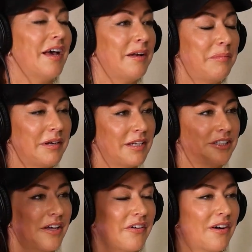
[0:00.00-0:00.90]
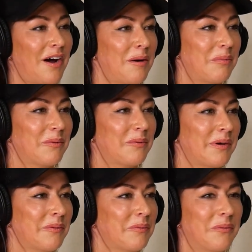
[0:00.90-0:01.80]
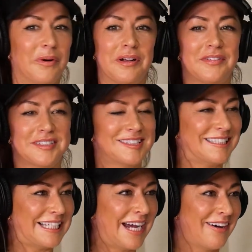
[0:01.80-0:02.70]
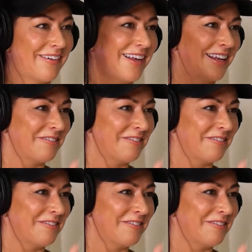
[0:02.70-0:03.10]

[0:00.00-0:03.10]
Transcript: and pick each other up when one of us is down